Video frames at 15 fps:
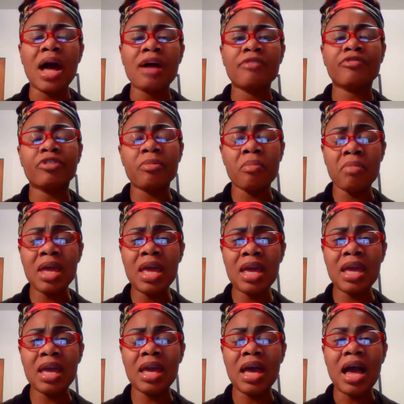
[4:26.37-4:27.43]
for
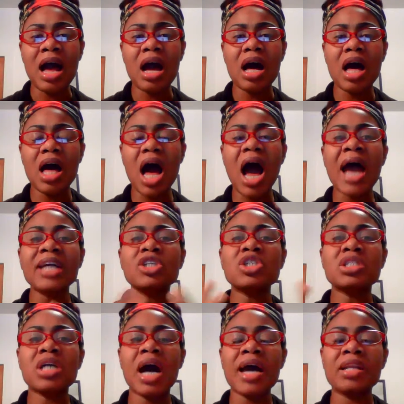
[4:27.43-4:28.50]
me, I
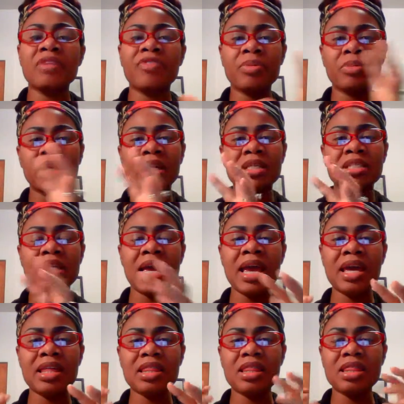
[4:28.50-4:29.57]
just kind of, I'm going to
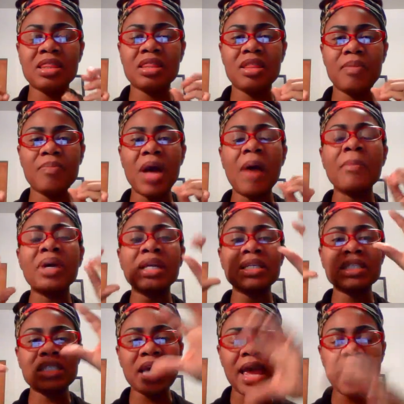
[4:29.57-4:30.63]

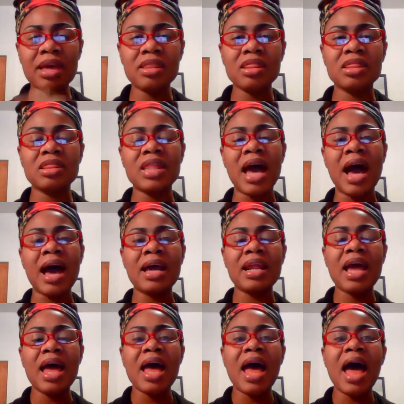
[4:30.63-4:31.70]
take that
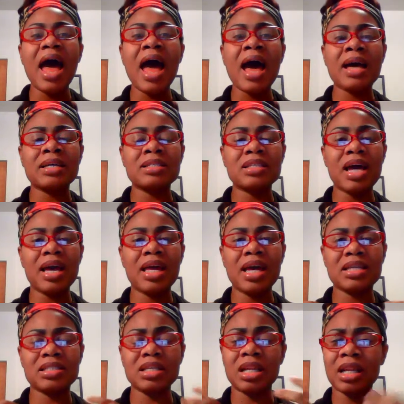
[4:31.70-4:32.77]
as, I
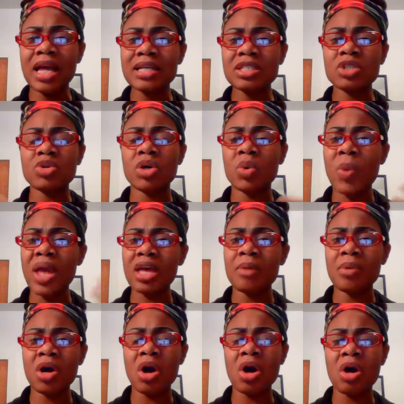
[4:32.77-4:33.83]
guess, a lesson or a wake
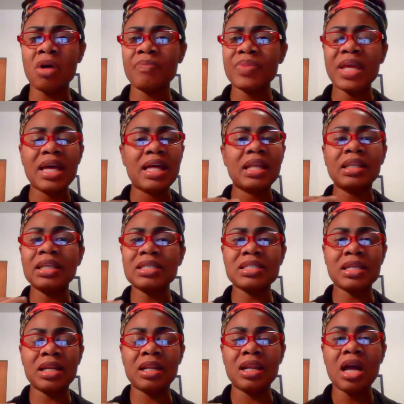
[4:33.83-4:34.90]
up call.
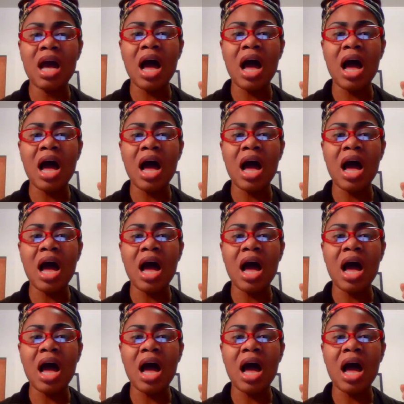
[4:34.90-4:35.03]
Listen,